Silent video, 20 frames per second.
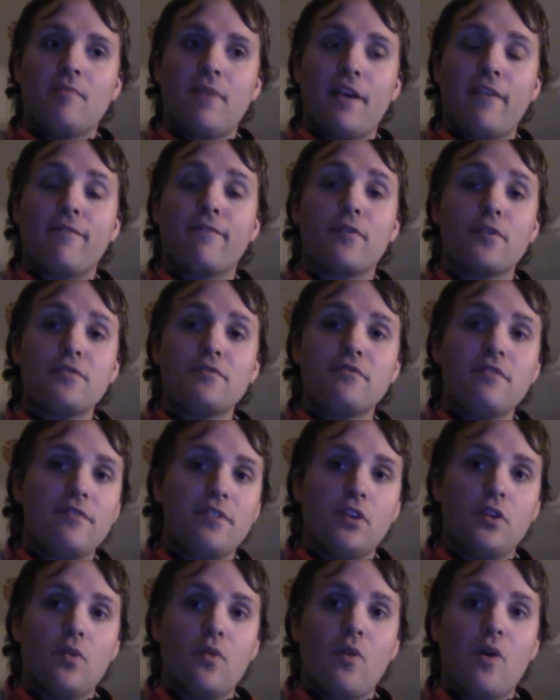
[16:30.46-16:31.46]
first
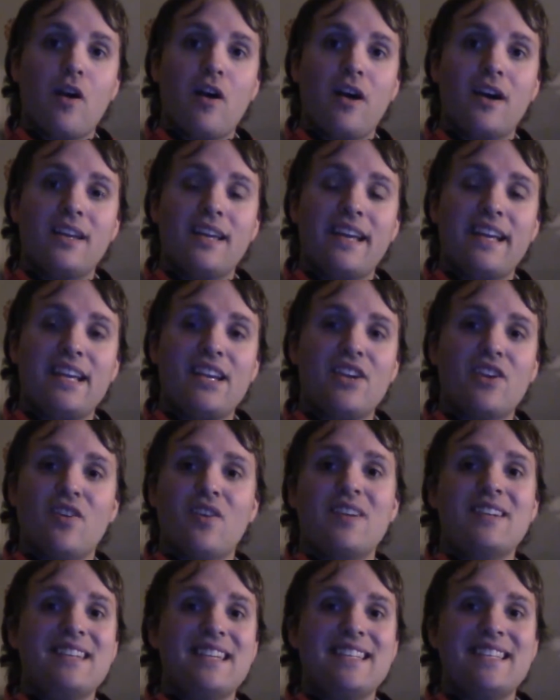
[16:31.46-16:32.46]
review on a
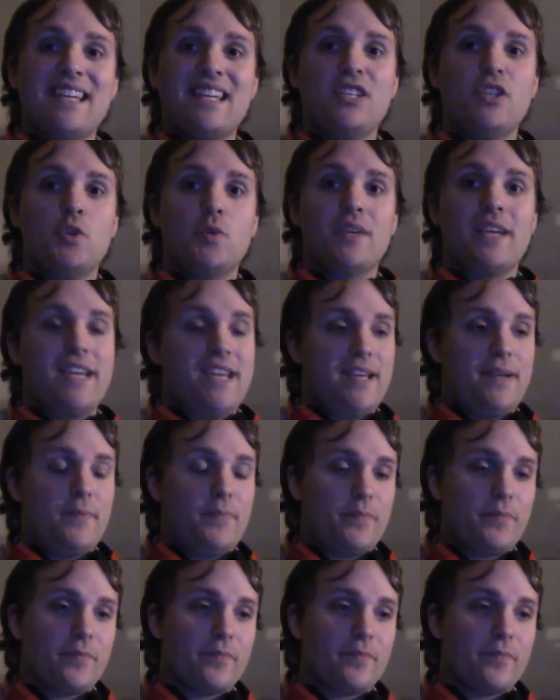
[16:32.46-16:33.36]
non-Nintendo game.